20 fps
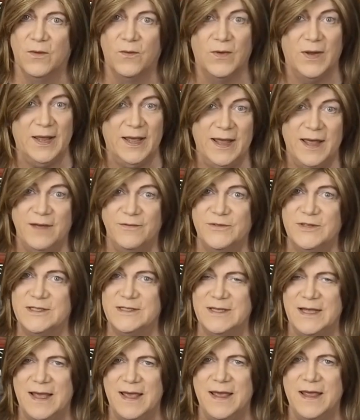Well, I have to
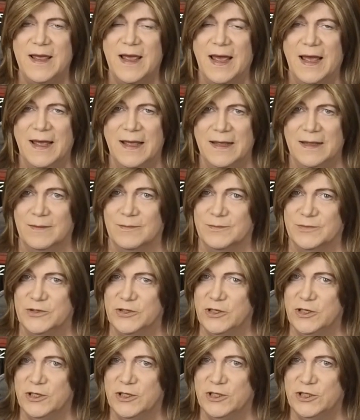say, I'm
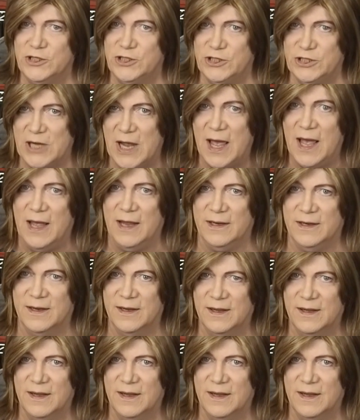shocked